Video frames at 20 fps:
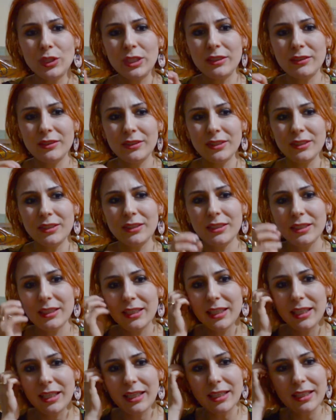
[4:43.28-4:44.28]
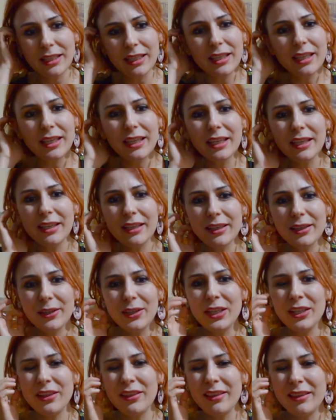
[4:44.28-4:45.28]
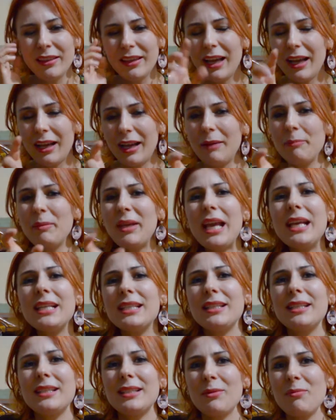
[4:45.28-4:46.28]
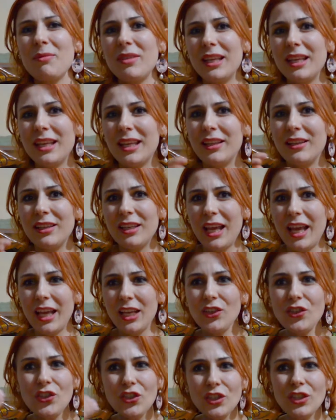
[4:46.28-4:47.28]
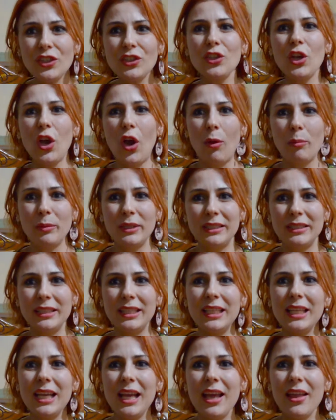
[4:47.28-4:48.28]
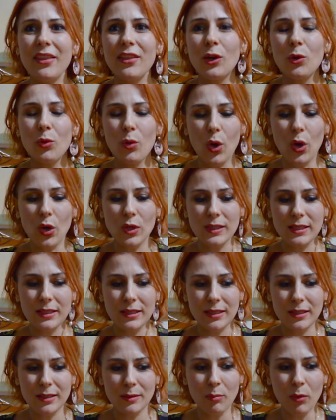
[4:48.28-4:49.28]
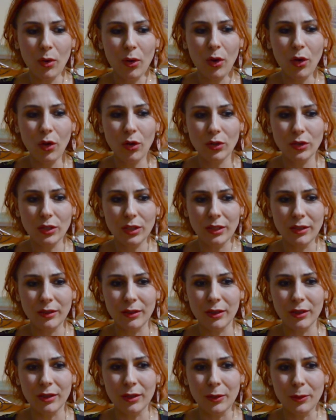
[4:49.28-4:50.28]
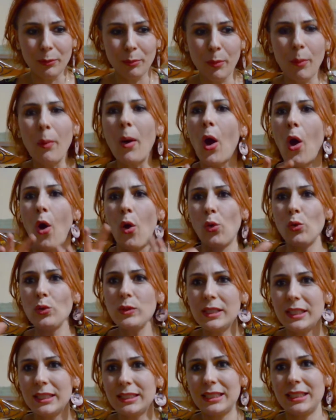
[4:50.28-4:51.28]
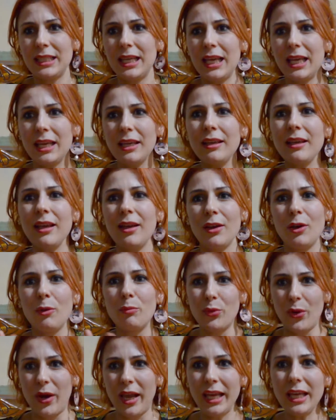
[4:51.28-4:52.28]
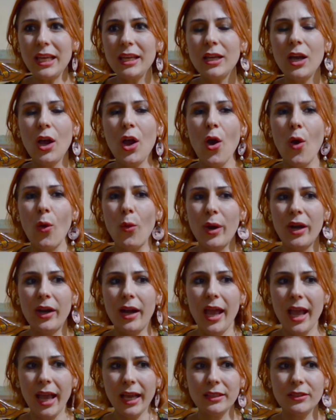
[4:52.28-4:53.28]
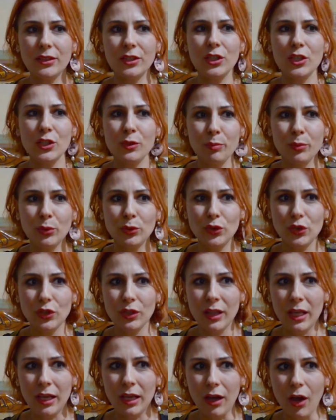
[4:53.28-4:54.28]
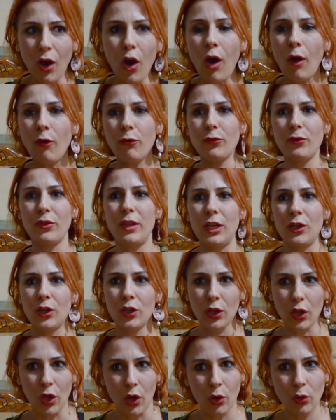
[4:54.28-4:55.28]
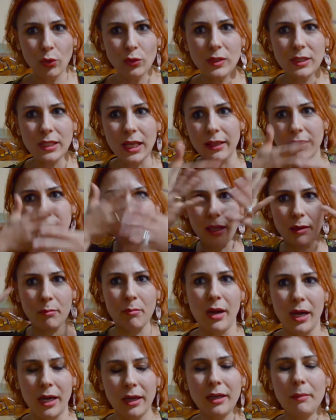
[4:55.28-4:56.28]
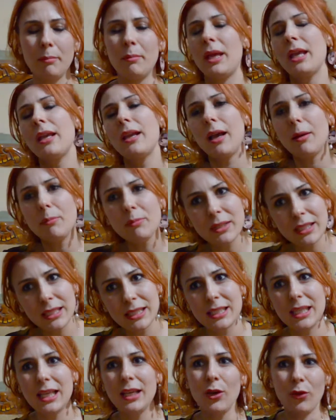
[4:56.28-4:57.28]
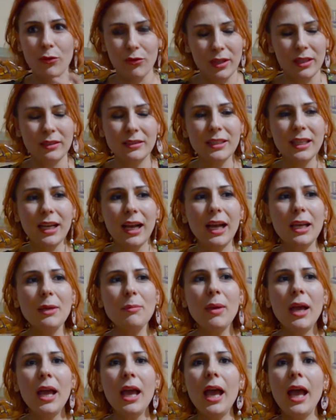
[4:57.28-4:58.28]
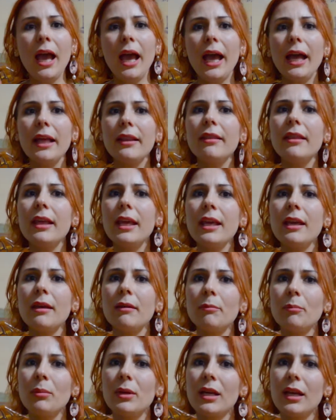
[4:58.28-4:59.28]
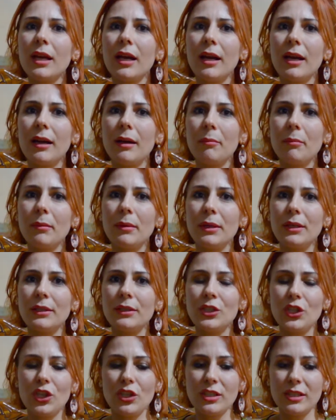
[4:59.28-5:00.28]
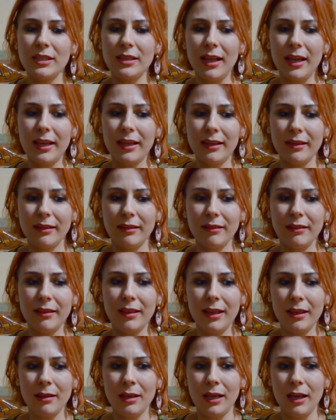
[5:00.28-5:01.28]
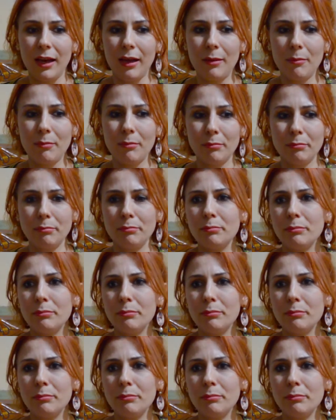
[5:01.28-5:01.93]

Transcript: it in, may I say something, in ancient comedy there was a small pause, let's say, a break, where actors put off their clothes and they makeup, let's say, of that time, and they become just like, become